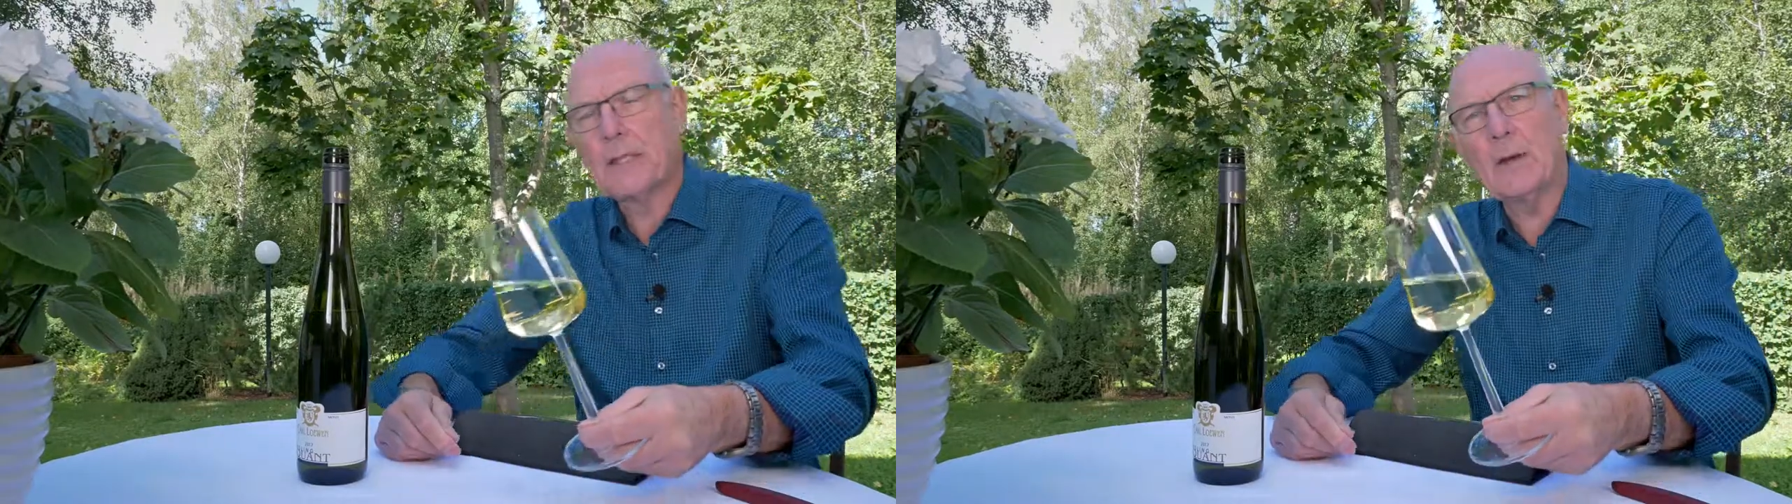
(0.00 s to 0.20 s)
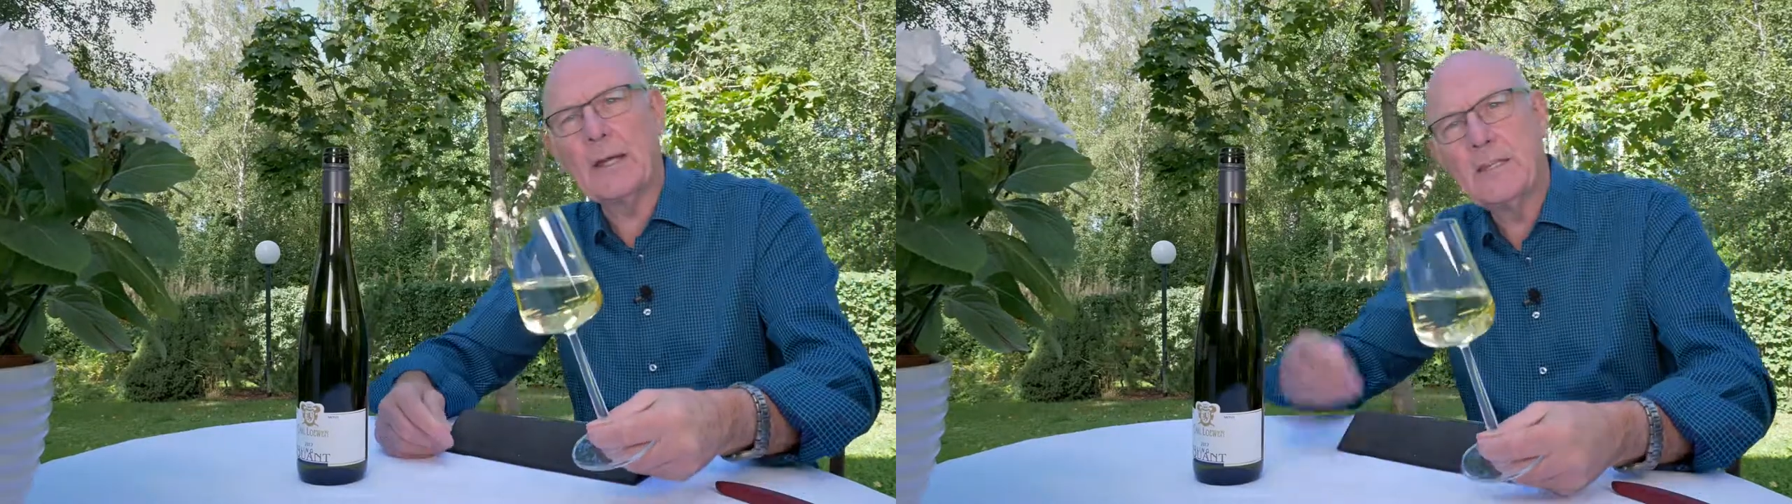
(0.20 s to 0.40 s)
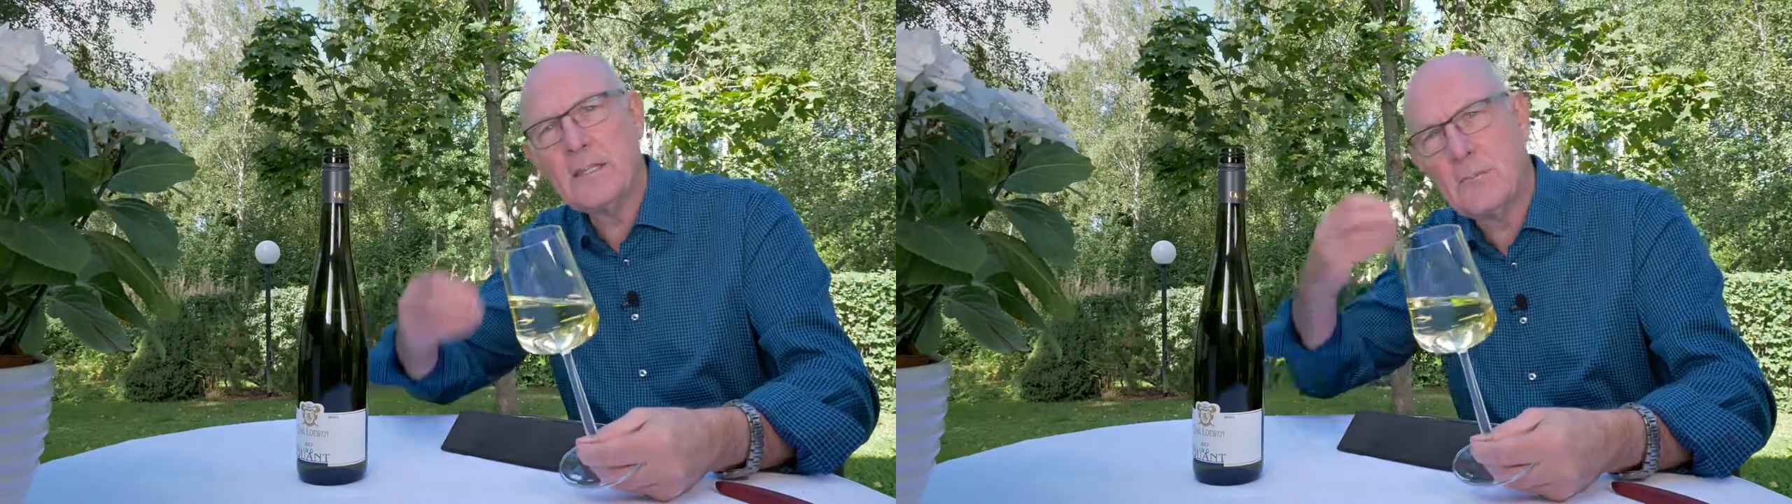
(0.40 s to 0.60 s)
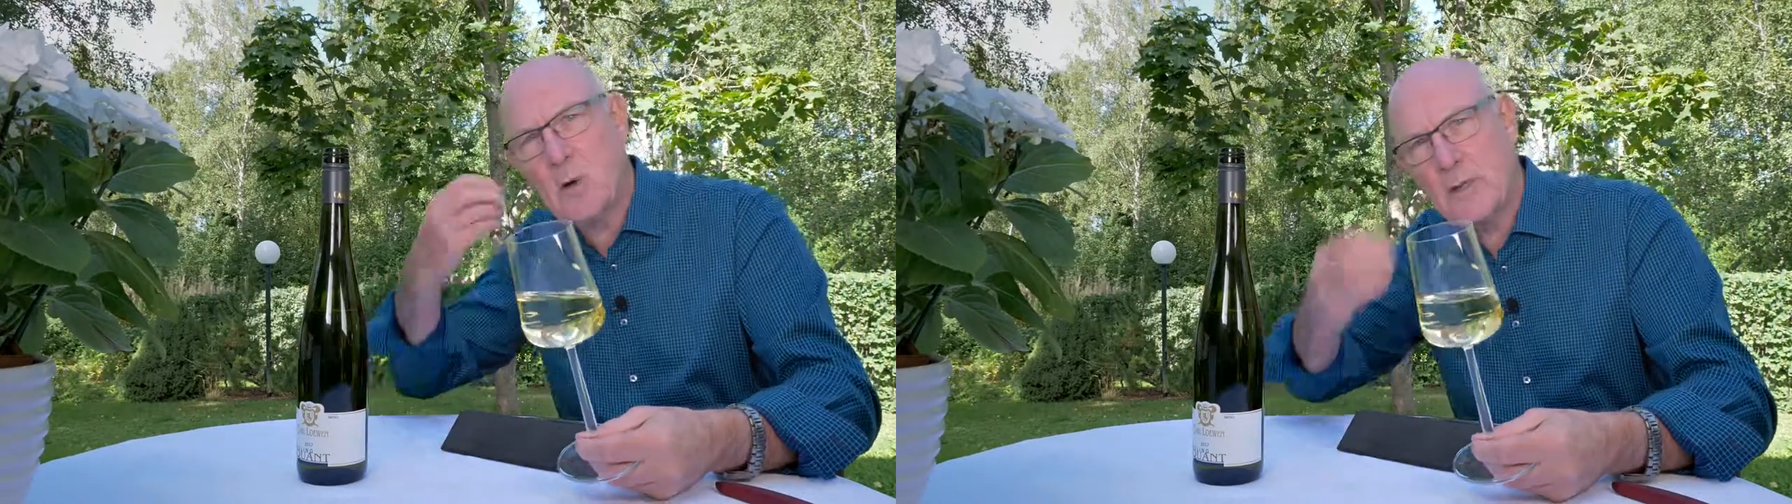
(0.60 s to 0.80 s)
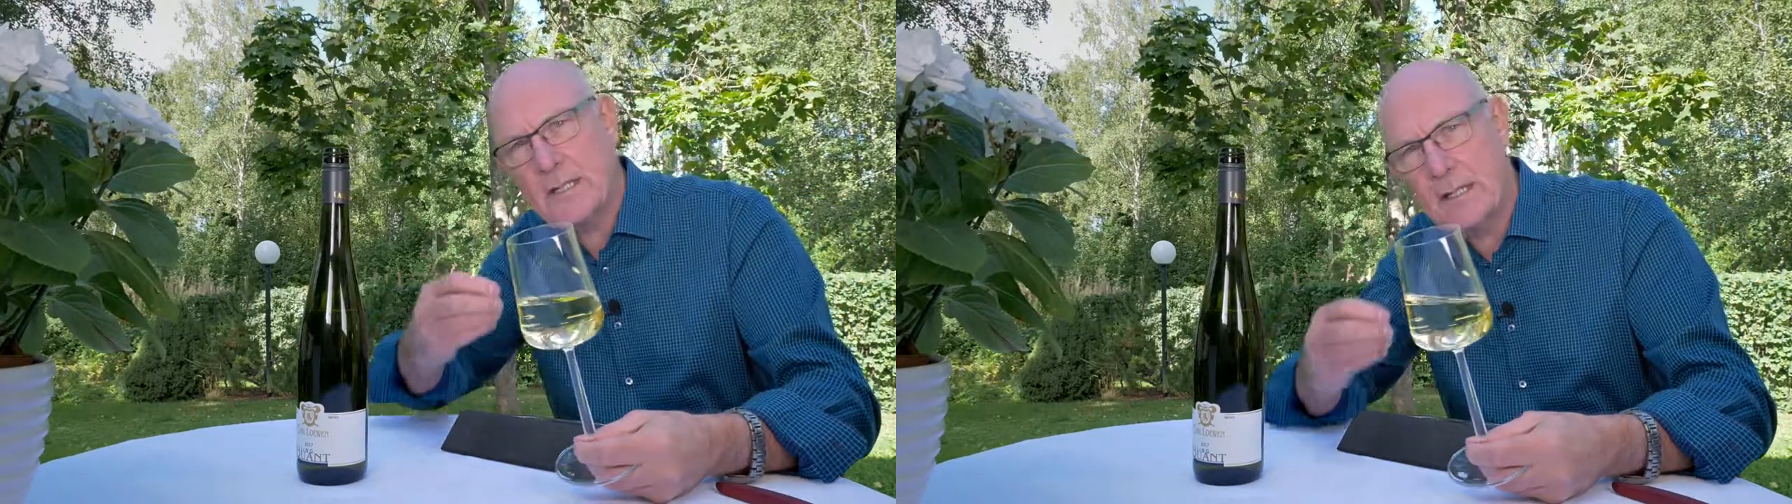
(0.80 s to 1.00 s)
Now in the
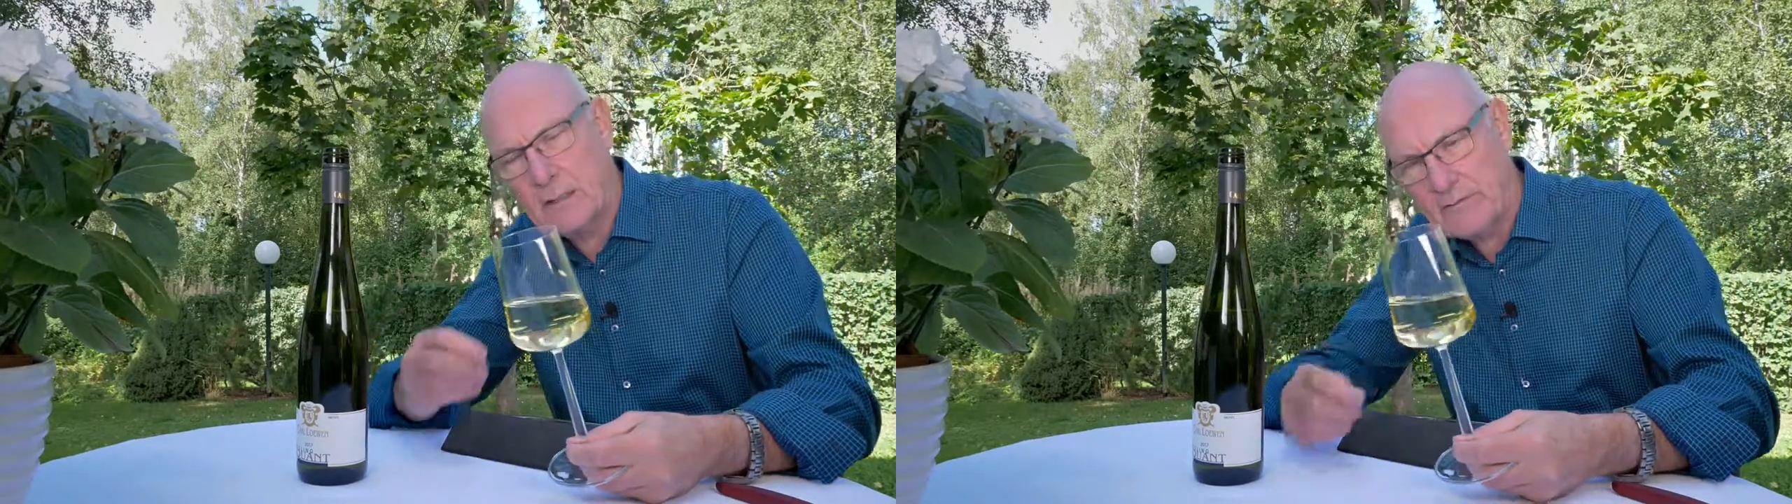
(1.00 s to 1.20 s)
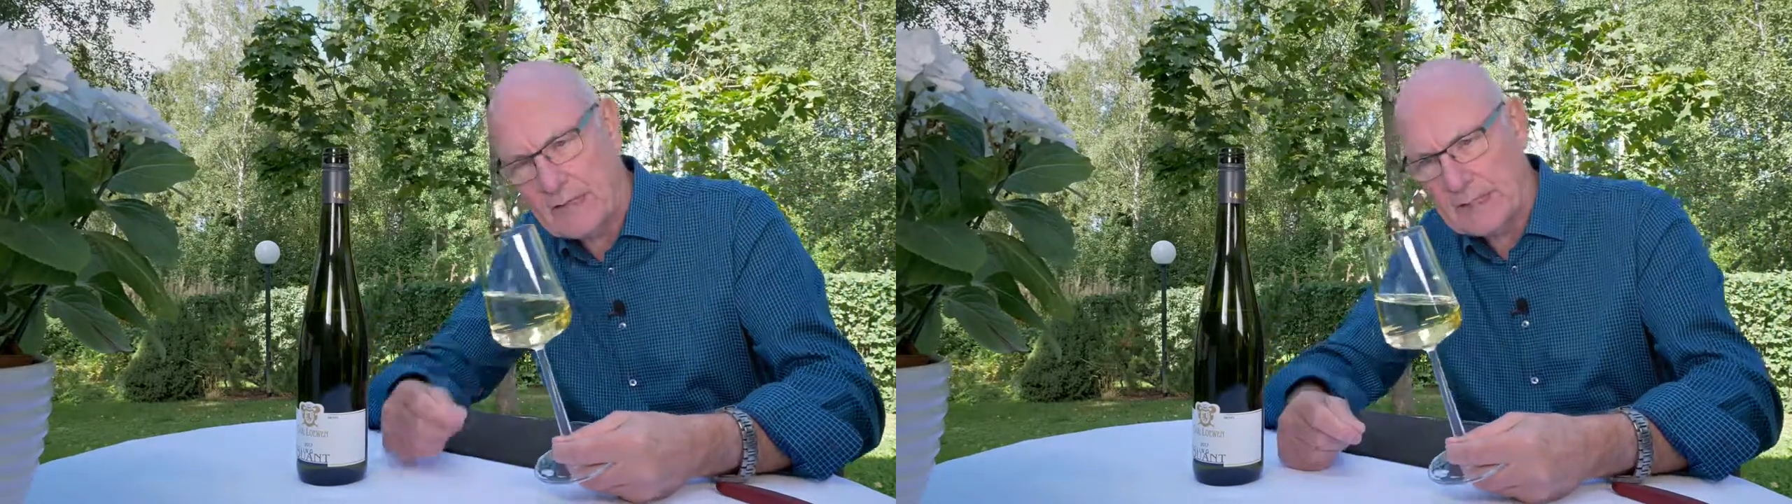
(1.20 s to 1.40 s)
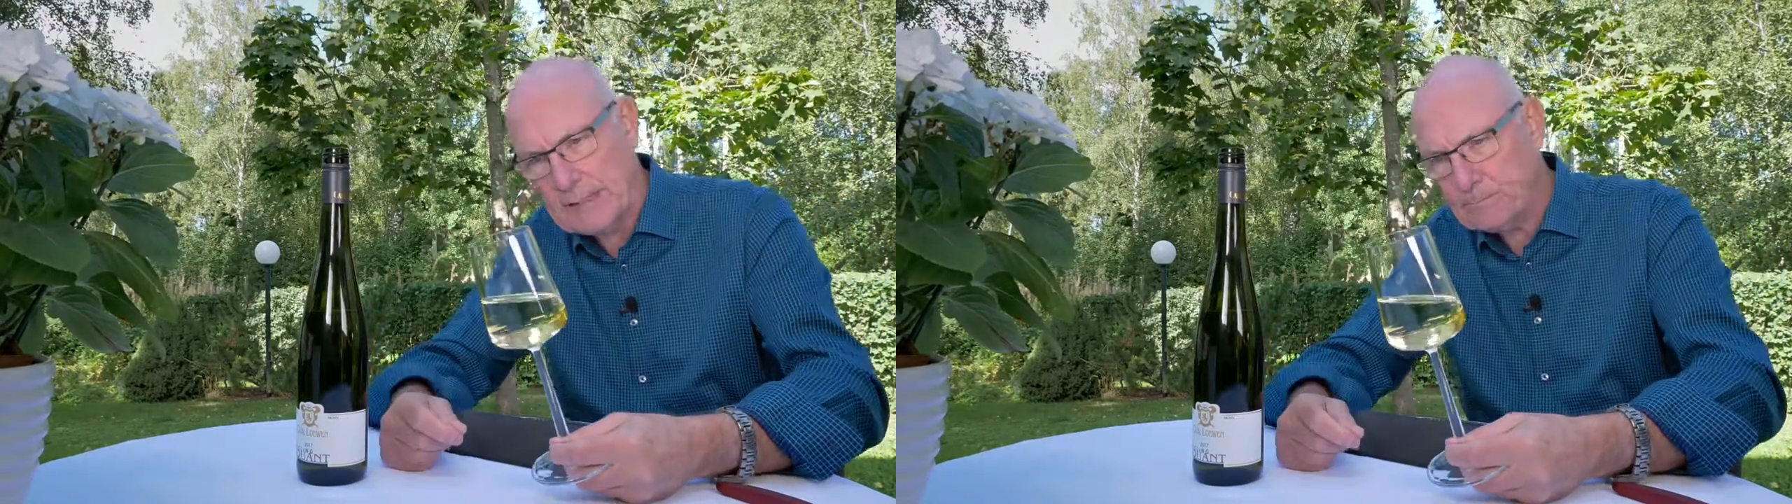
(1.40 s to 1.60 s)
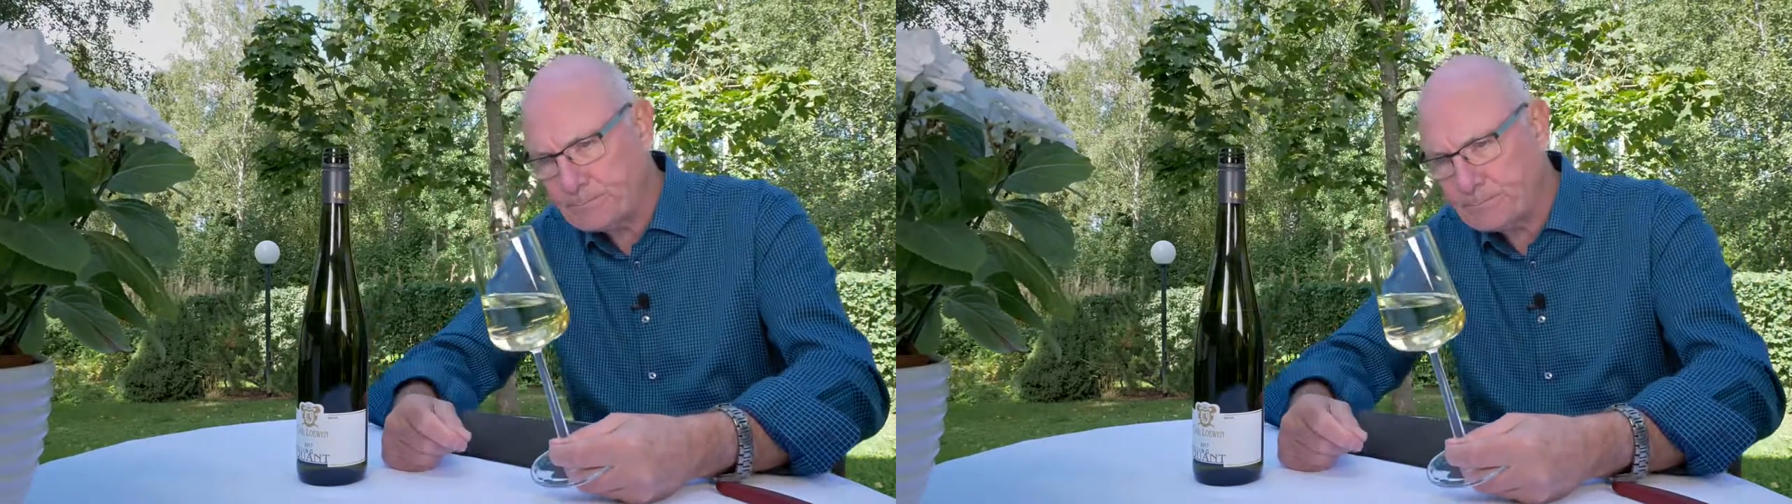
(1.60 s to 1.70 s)
Mosel Valley,